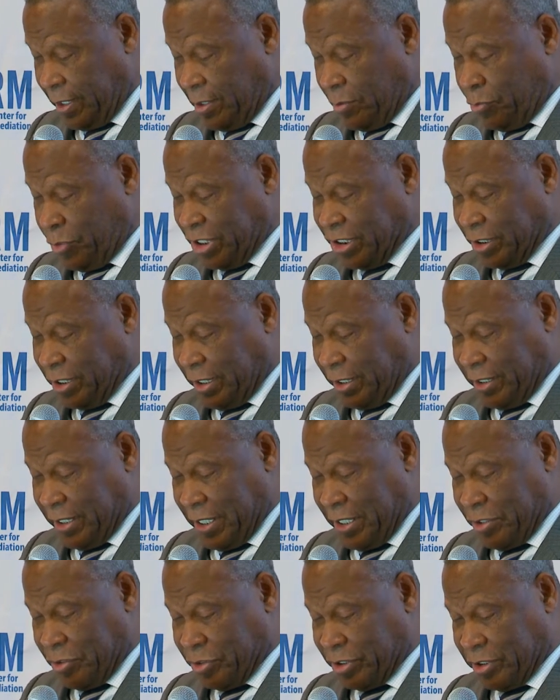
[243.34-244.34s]
which
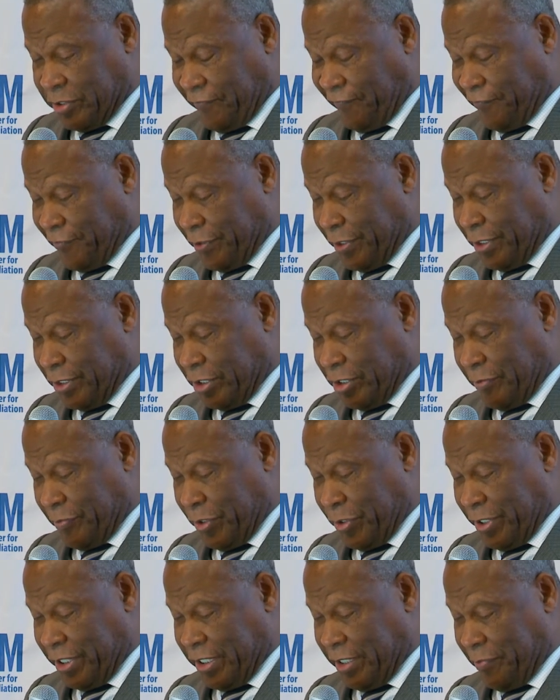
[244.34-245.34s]
continues to fund
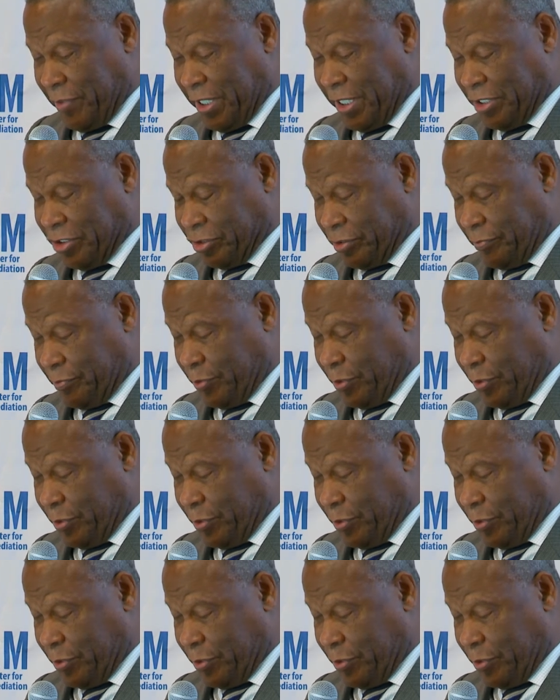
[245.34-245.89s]
community mediation